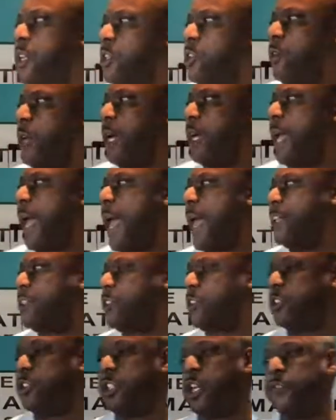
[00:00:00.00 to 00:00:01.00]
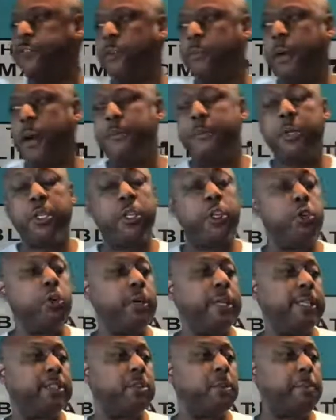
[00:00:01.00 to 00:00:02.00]
you got to ask yourself: If I'm going to do
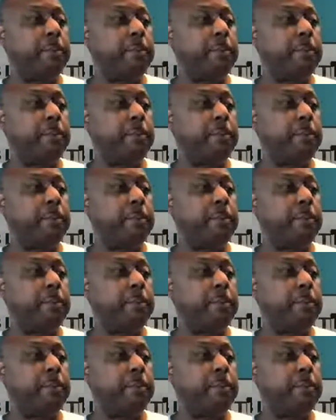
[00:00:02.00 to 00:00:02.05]
it as a